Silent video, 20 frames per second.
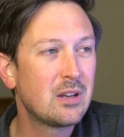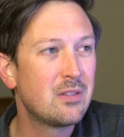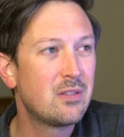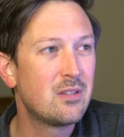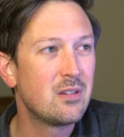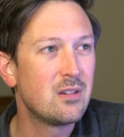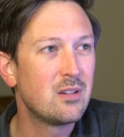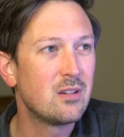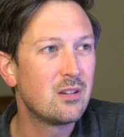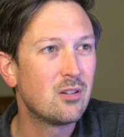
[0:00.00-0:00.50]

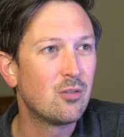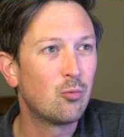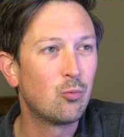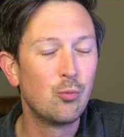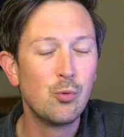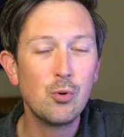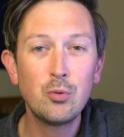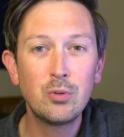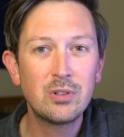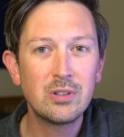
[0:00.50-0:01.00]
the
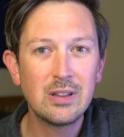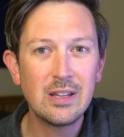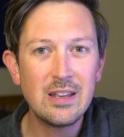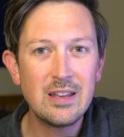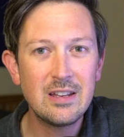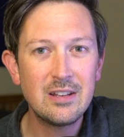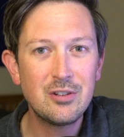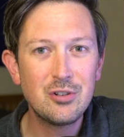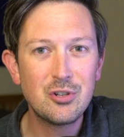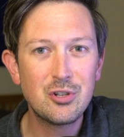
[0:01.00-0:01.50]

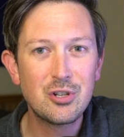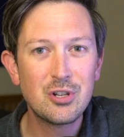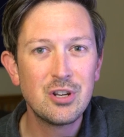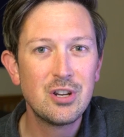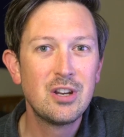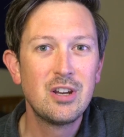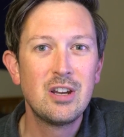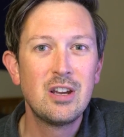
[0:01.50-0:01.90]
Routledge